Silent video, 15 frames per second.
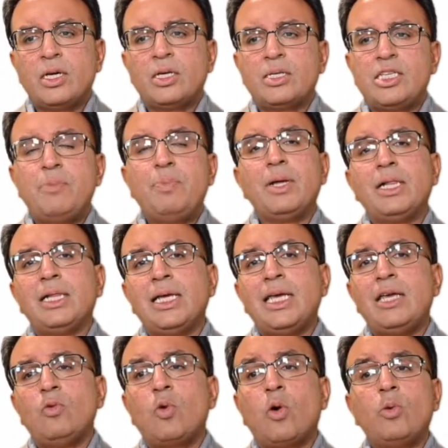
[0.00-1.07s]
Typically,
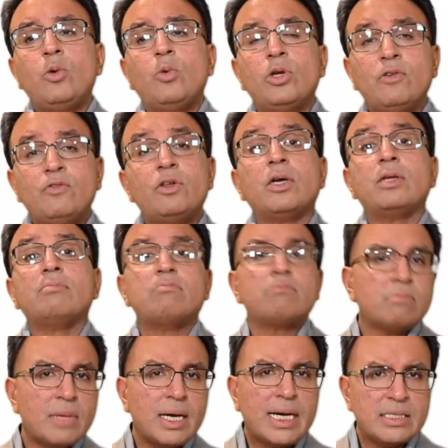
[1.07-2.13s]
what we would have done,
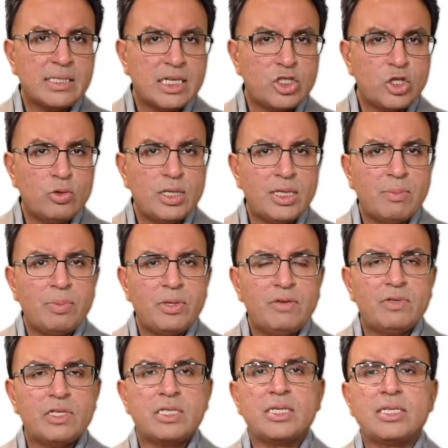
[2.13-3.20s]
as I showed in the
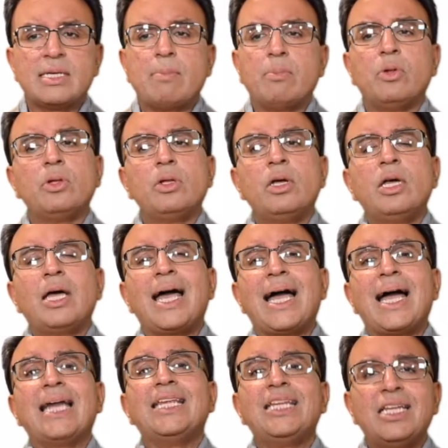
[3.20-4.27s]
previous example,
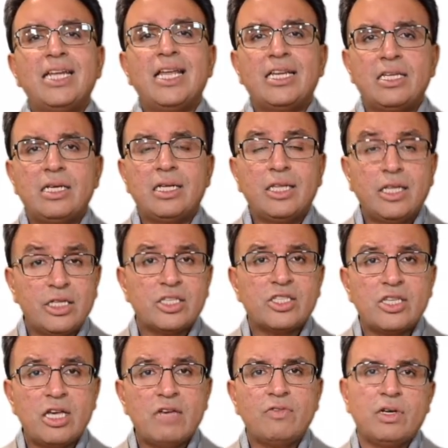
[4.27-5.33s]
added another
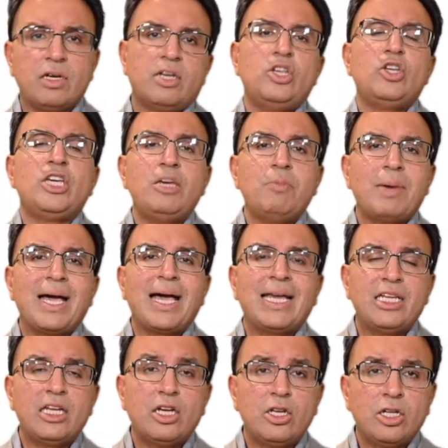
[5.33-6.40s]
server, and you keep
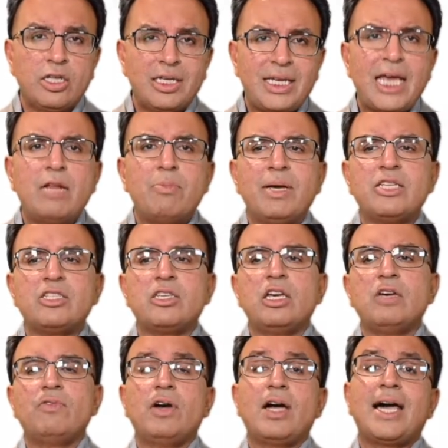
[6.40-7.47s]
adding another database
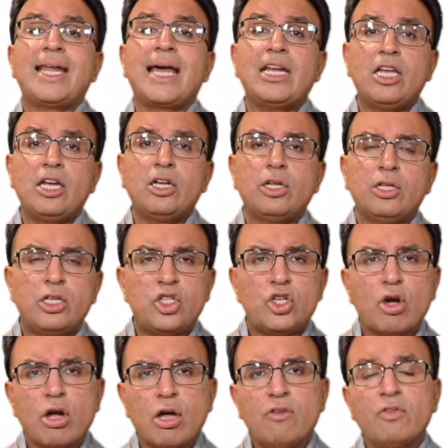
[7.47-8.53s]
server and adding another
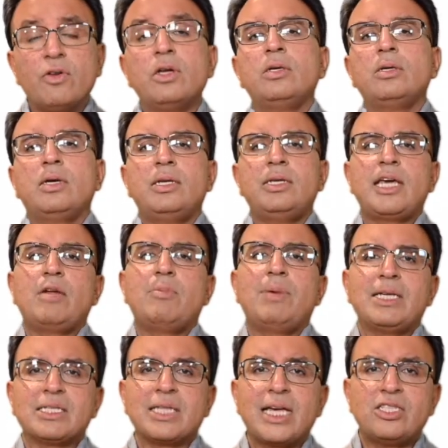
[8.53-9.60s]
chunk of
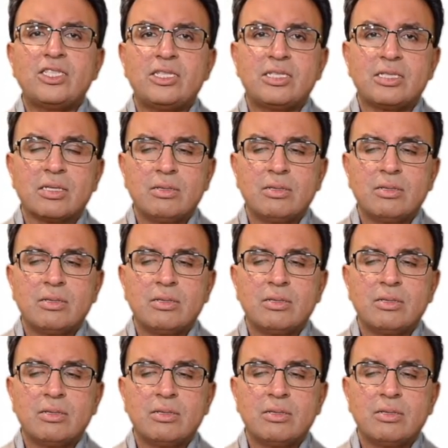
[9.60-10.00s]
database license.